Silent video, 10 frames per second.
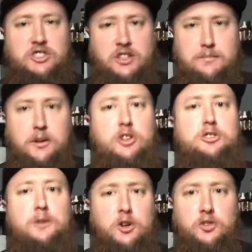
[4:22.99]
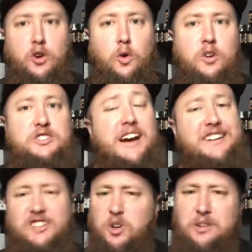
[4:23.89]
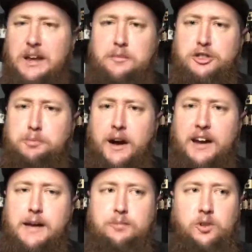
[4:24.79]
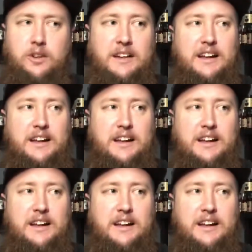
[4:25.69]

of the marshmallow and the orange. I don't get much pineapple.